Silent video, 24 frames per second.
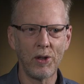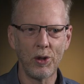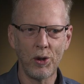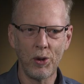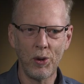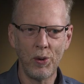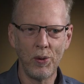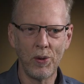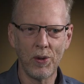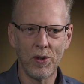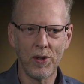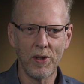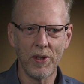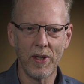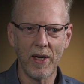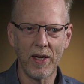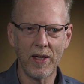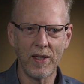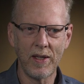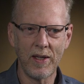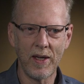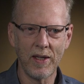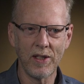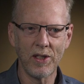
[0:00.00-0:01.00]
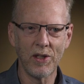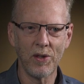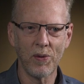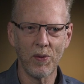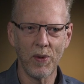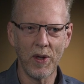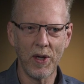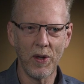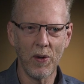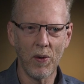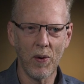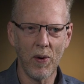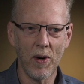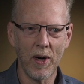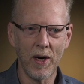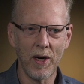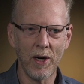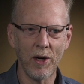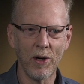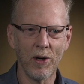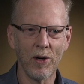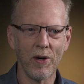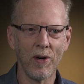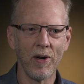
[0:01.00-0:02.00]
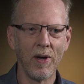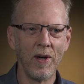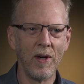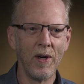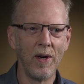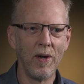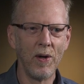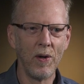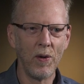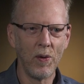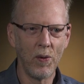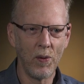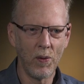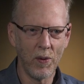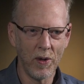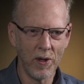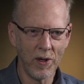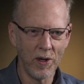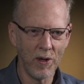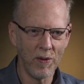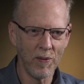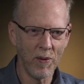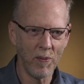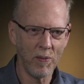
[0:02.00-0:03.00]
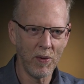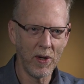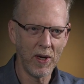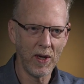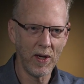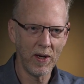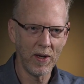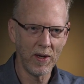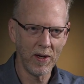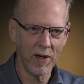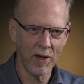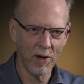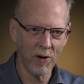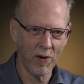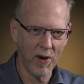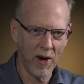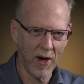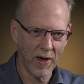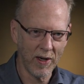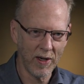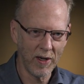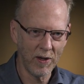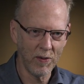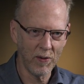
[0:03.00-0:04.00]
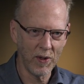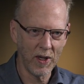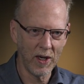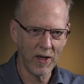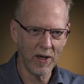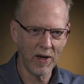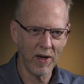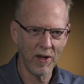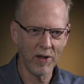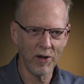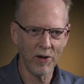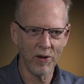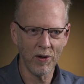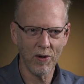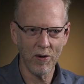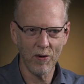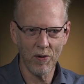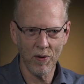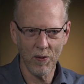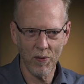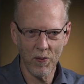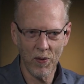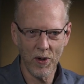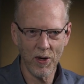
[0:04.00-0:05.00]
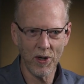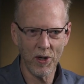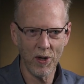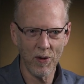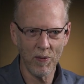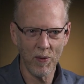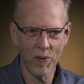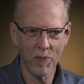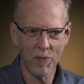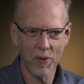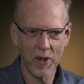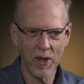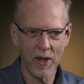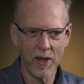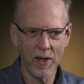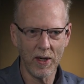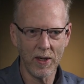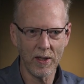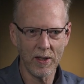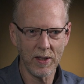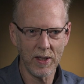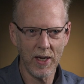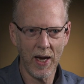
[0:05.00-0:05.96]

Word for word: tool that doesn't require one human being interacting with another or one human being mm.